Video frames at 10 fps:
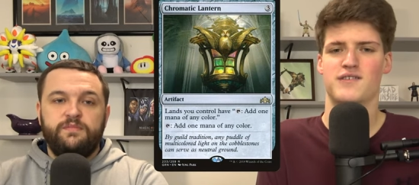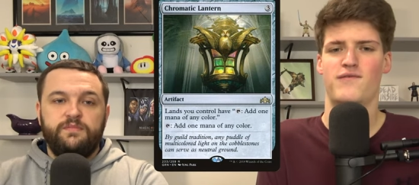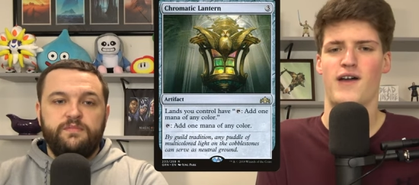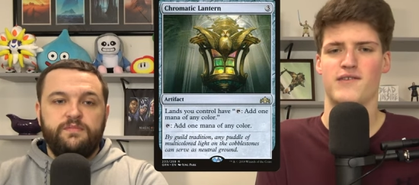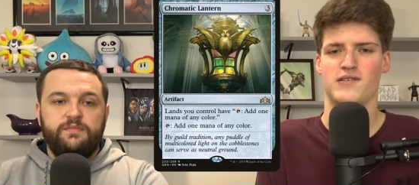Speaker 1: into
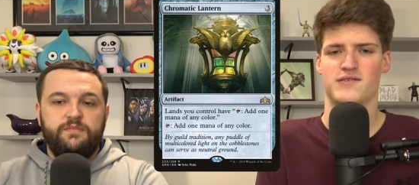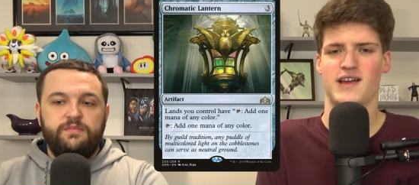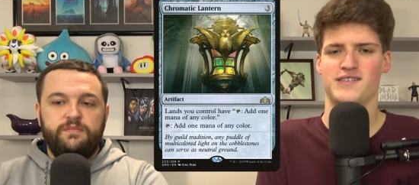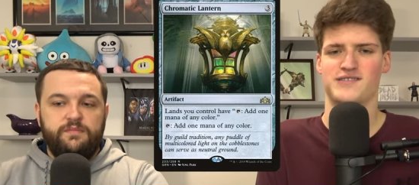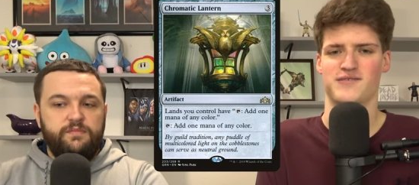five color
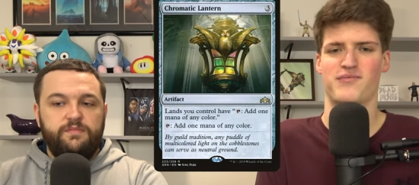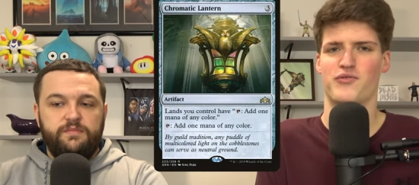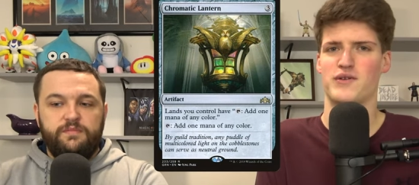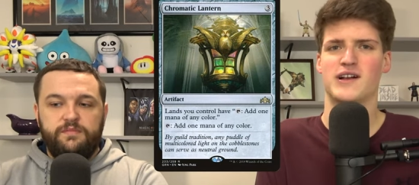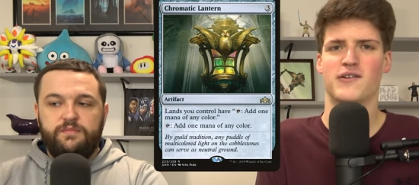decks or
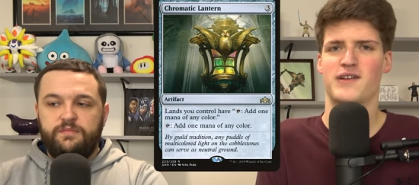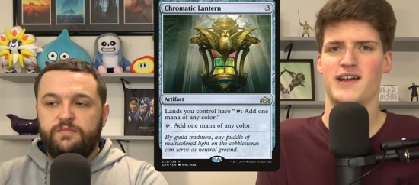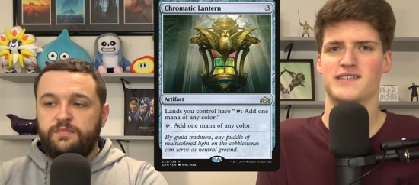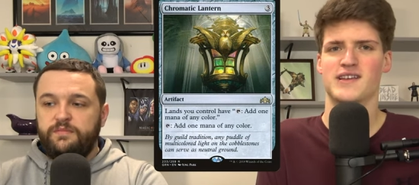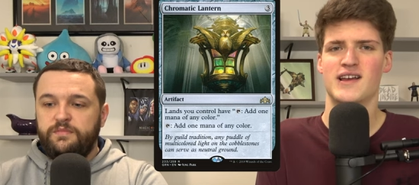three color
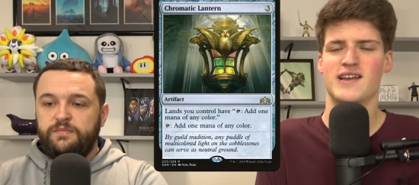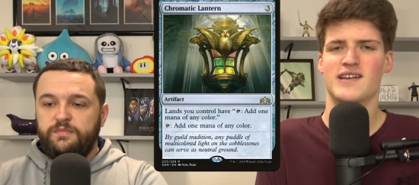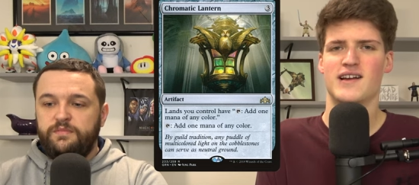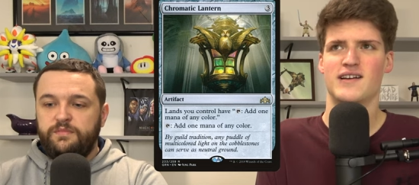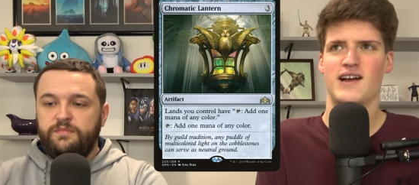decks.
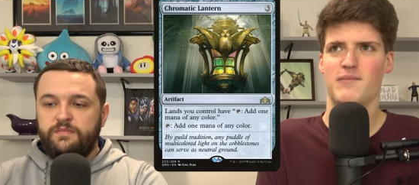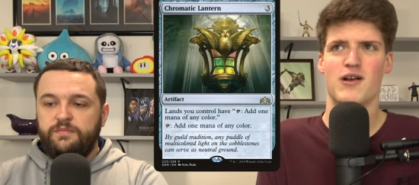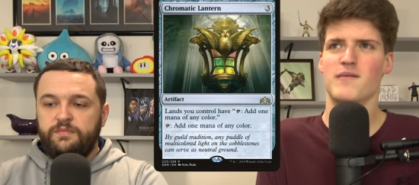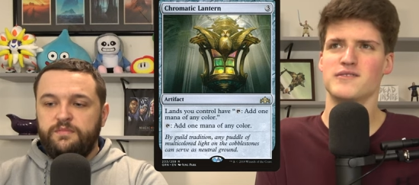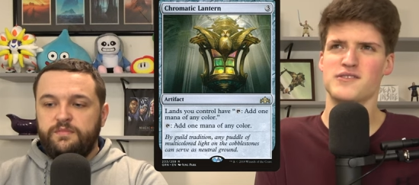I
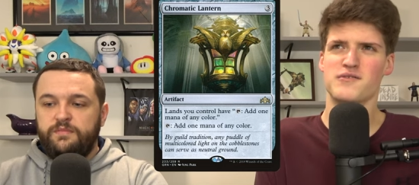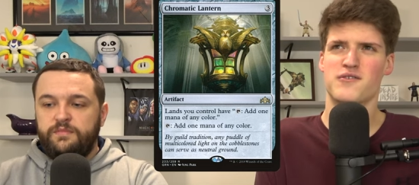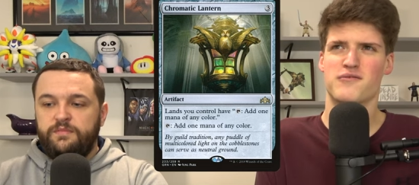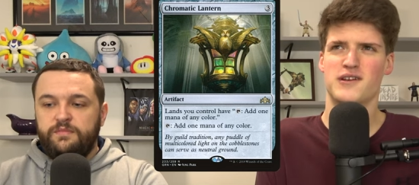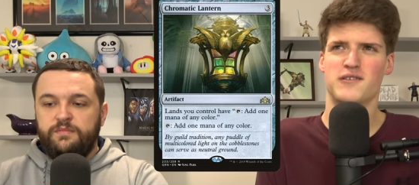promise you,
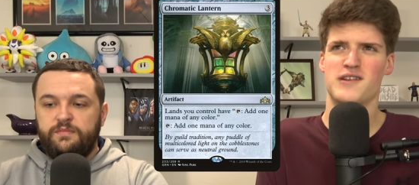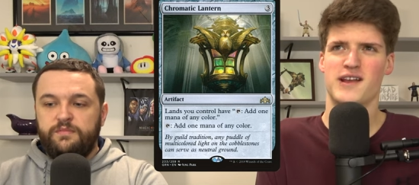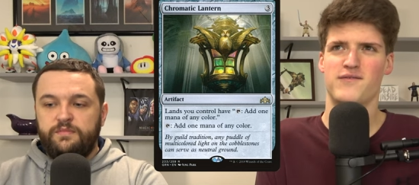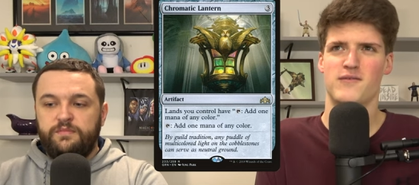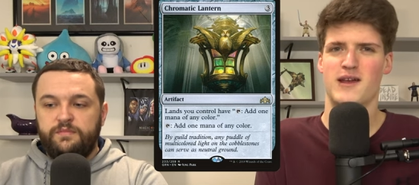your three color
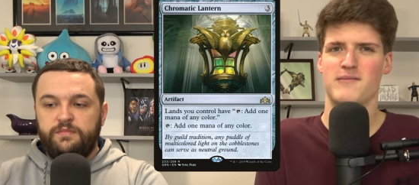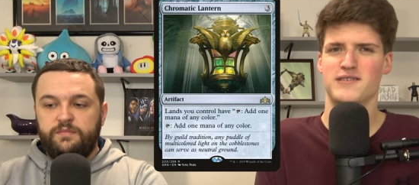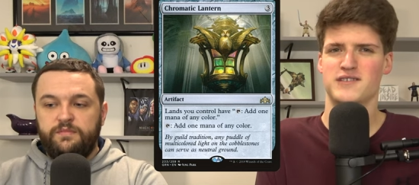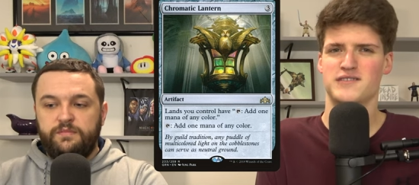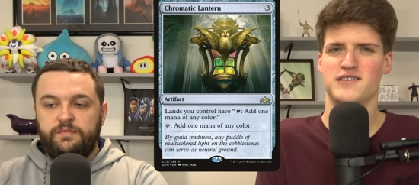deck, if your mana
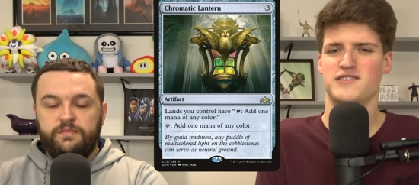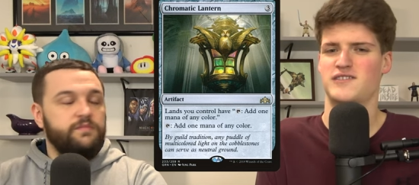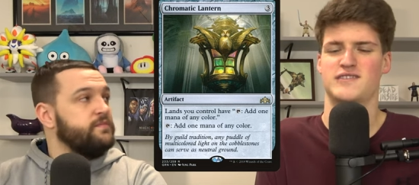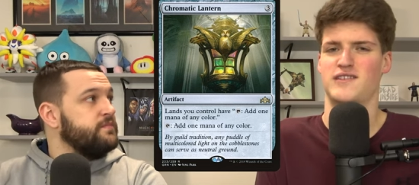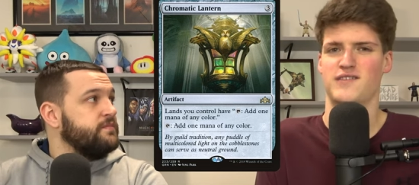base is good,
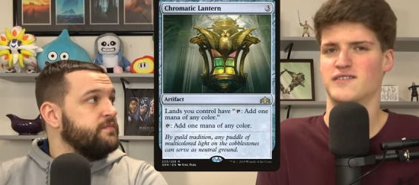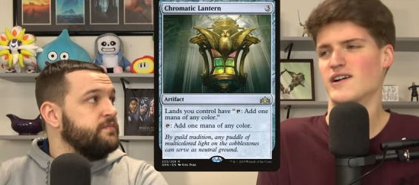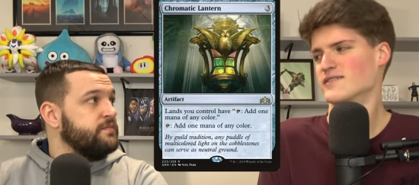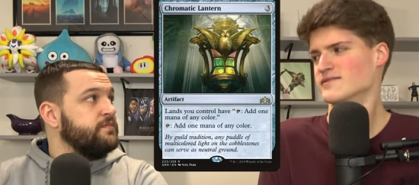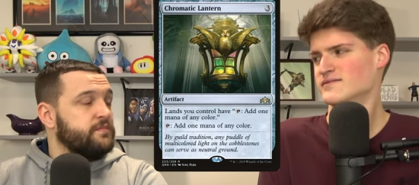just doesn't need this
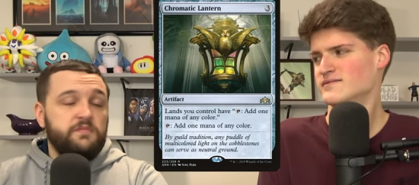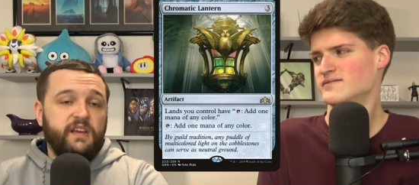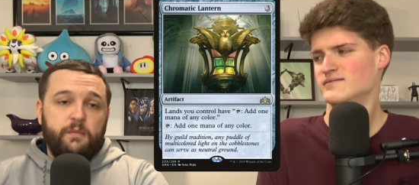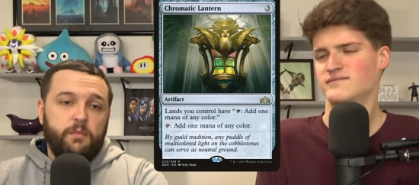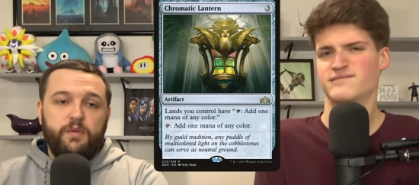card.
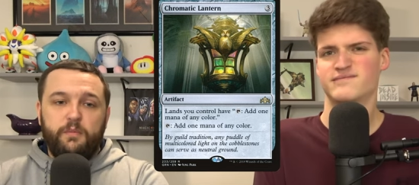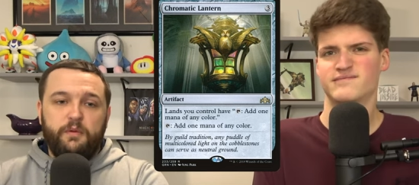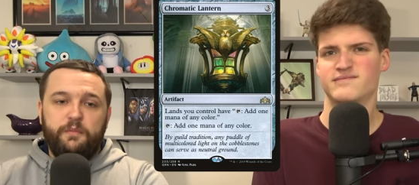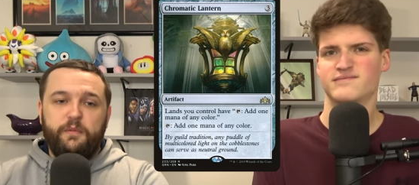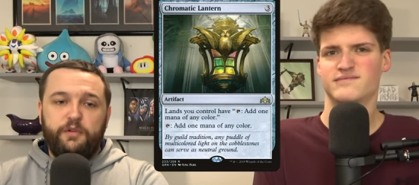
Speaker 2: Yeah,
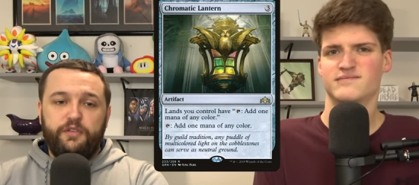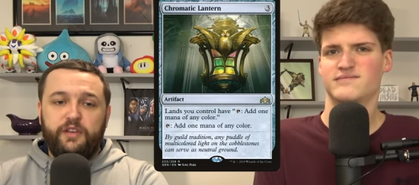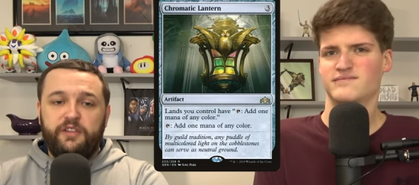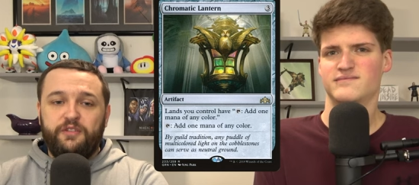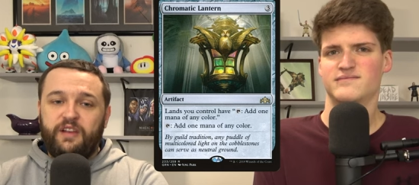mo- you most
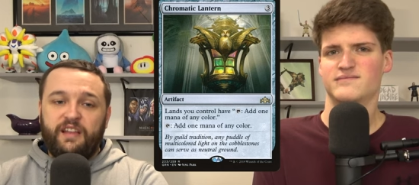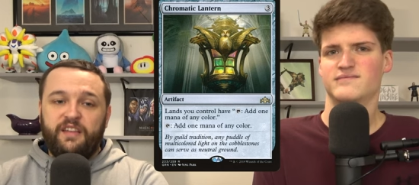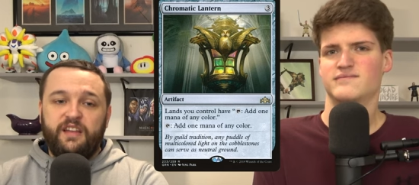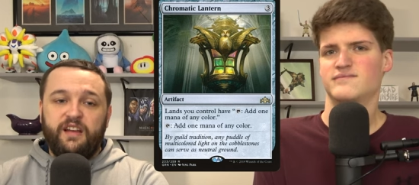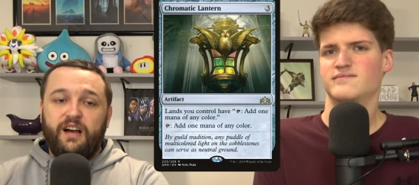likely do not
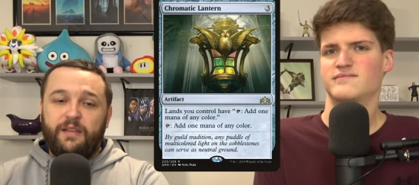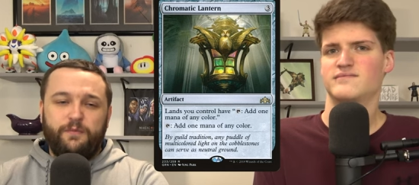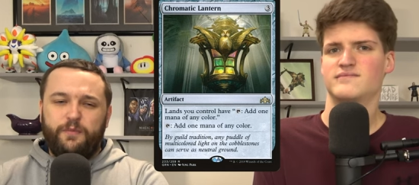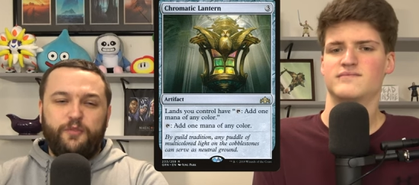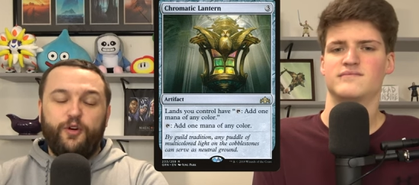need it. Uh,
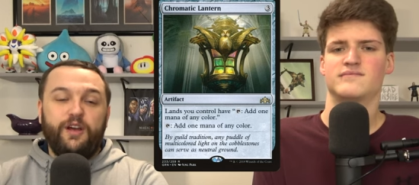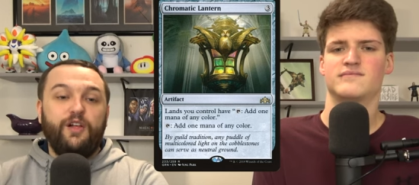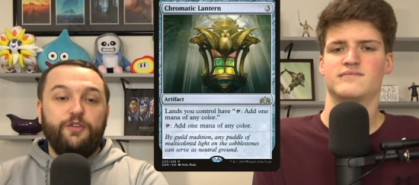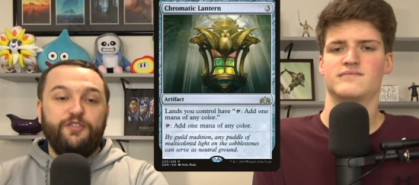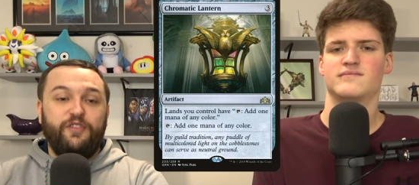four
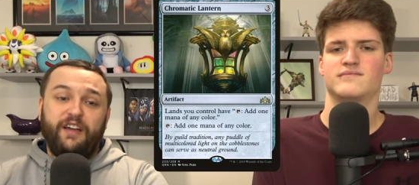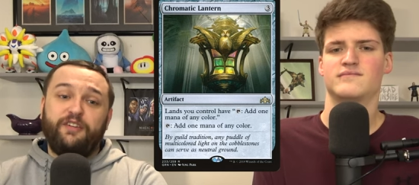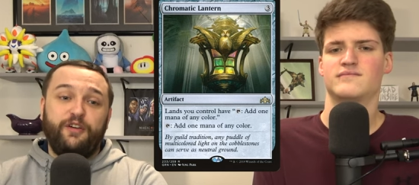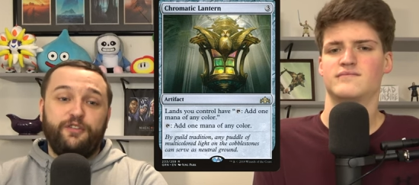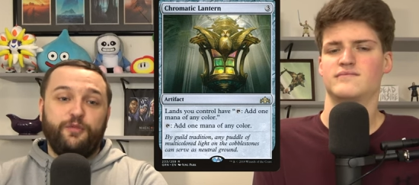colors and
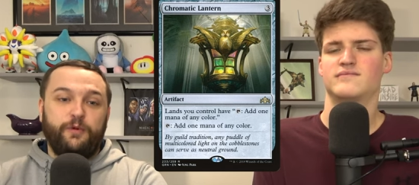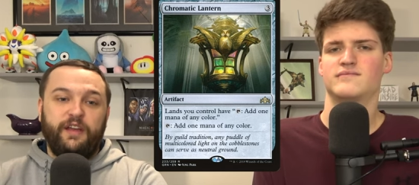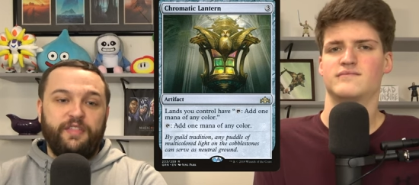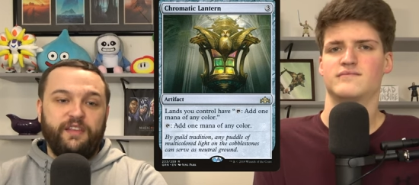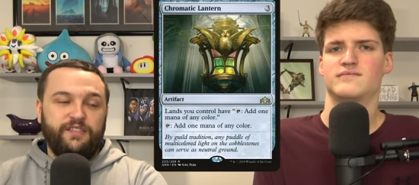five colors is where
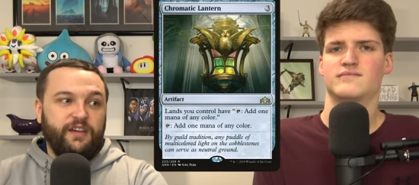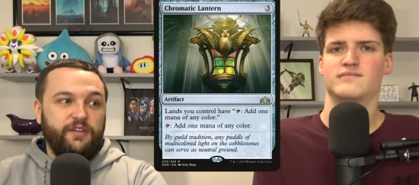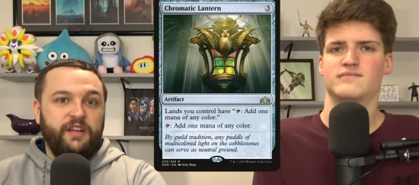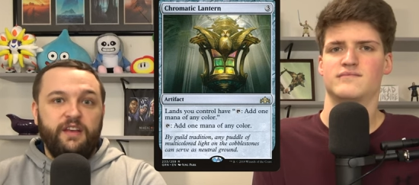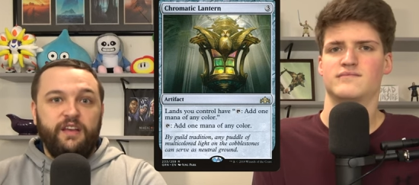I think this
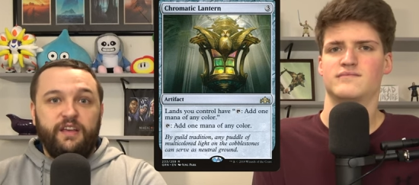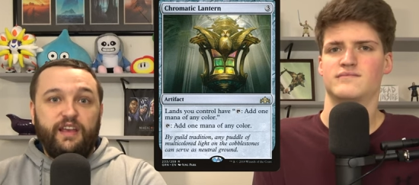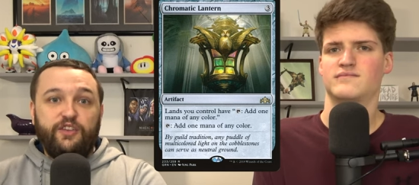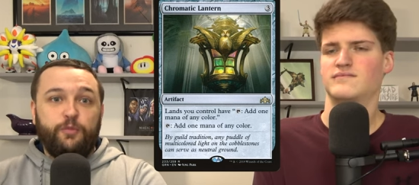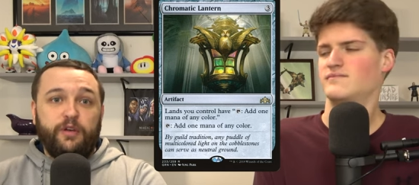card
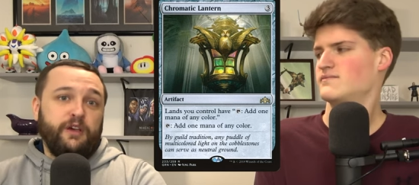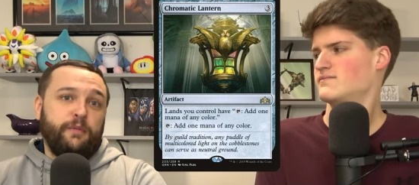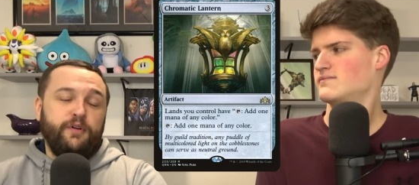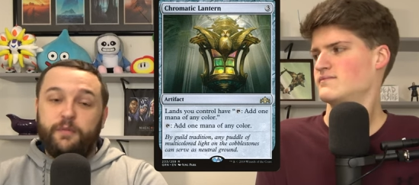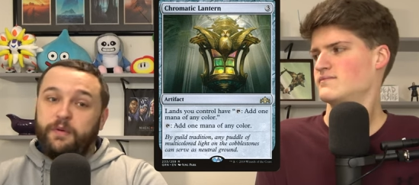is
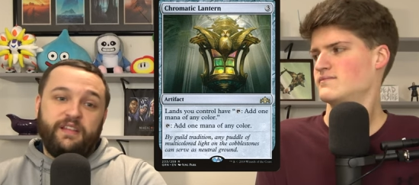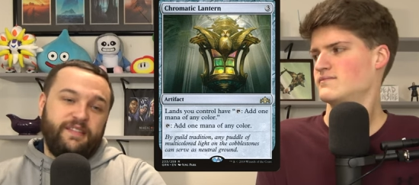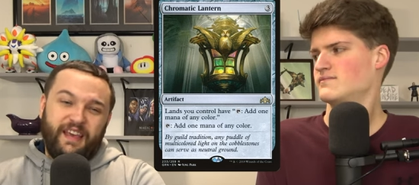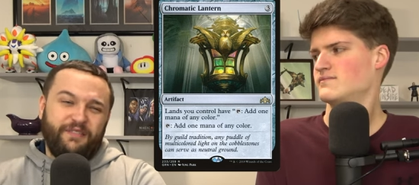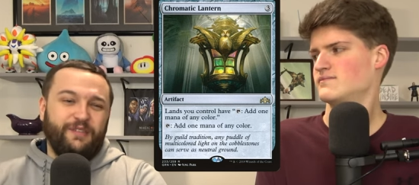playable,
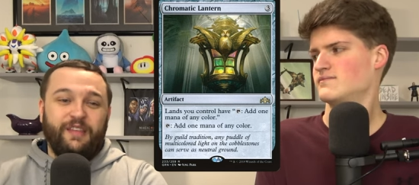but after